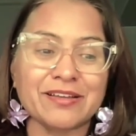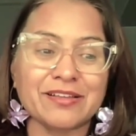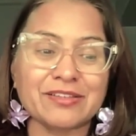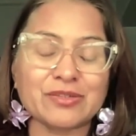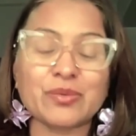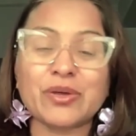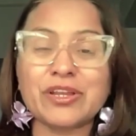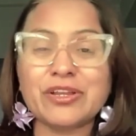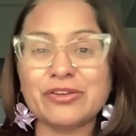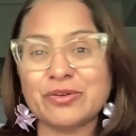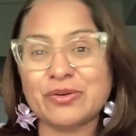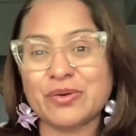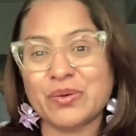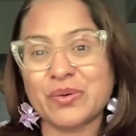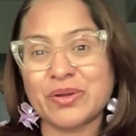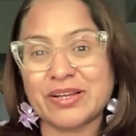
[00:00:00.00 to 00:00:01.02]
So I wanted to
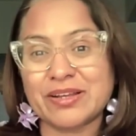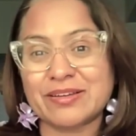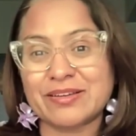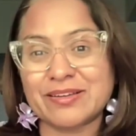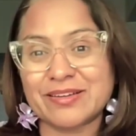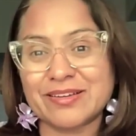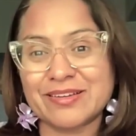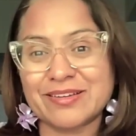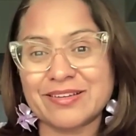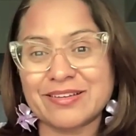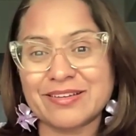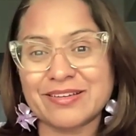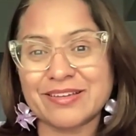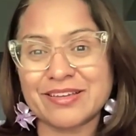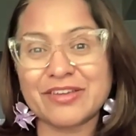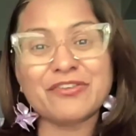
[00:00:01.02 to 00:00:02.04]
go and
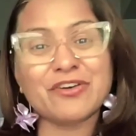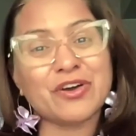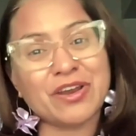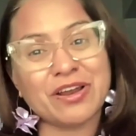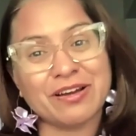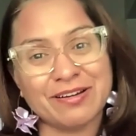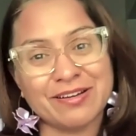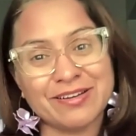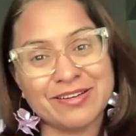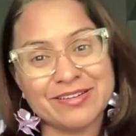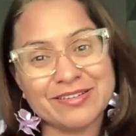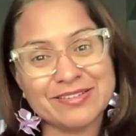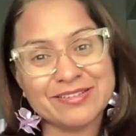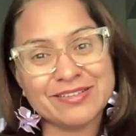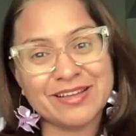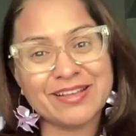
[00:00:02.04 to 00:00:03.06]
give her a hug.
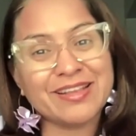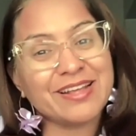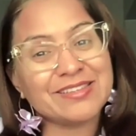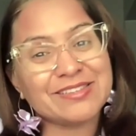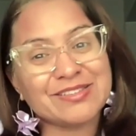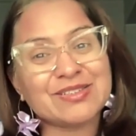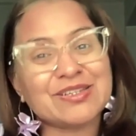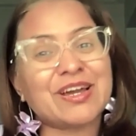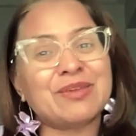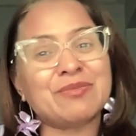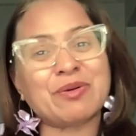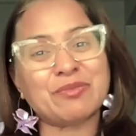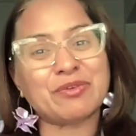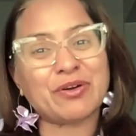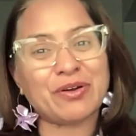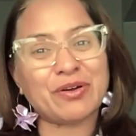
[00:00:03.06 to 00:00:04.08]
And that's the time
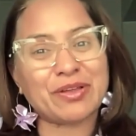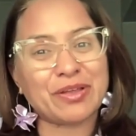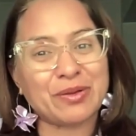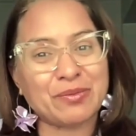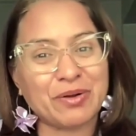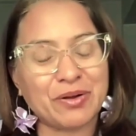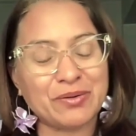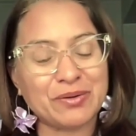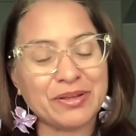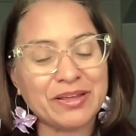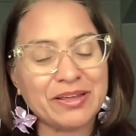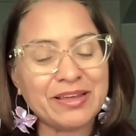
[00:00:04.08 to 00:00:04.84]
I'm talking about.